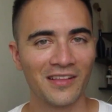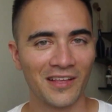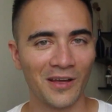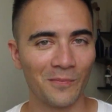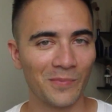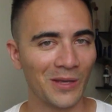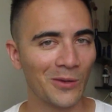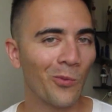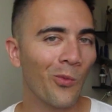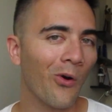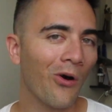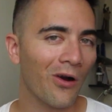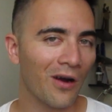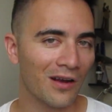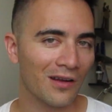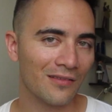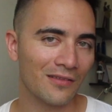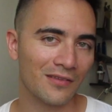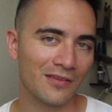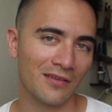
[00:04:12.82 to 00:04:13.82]
Now be
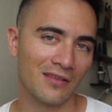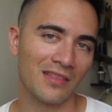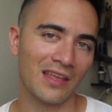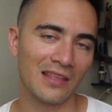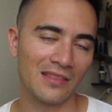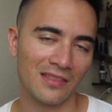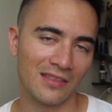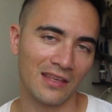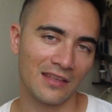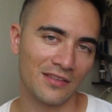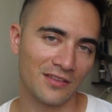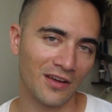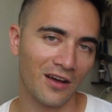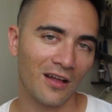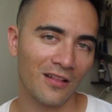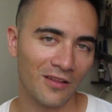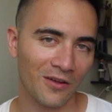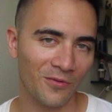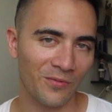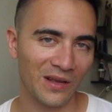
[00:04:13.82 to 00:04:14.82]
warned that the
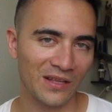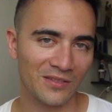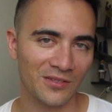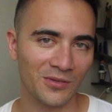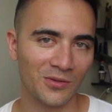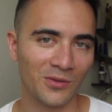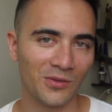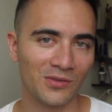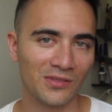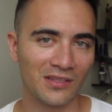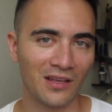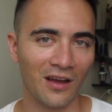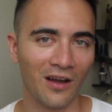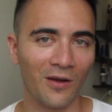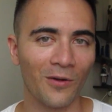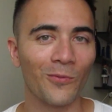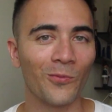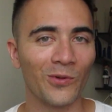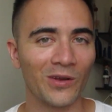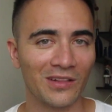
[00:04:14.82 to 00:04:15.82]
dollar rentals
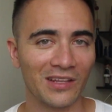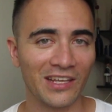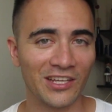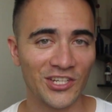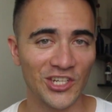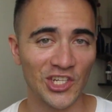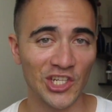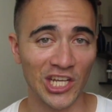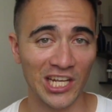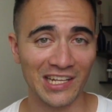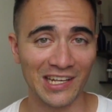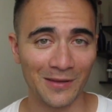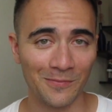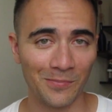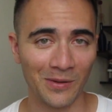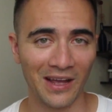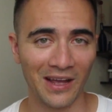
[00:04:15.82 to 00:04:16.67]
are really shitty